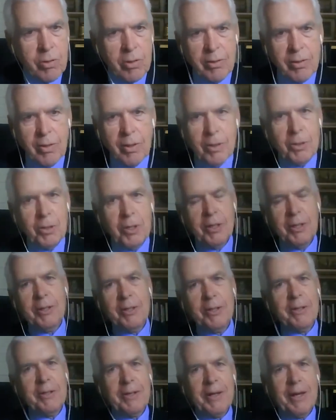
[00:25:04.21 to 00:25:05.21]
and
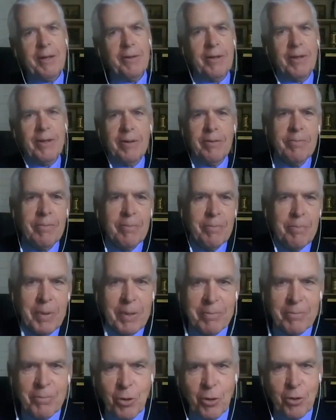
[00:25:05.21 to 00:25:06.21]

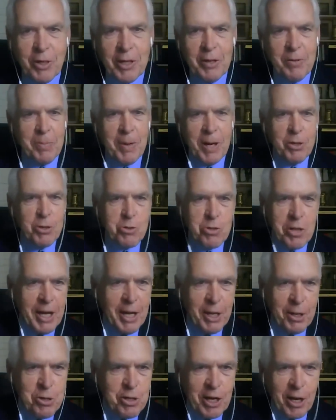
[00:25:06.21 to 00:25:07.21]
the Turkey by the
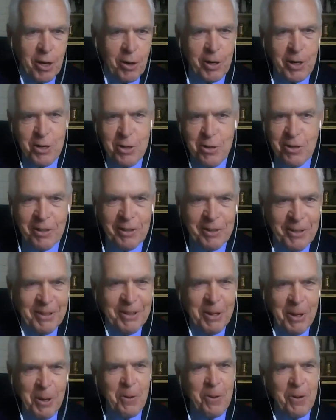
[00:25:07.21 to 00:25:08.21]
janissaries and
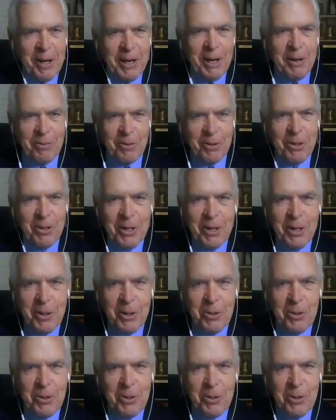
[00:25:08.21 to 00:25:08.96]
whatever,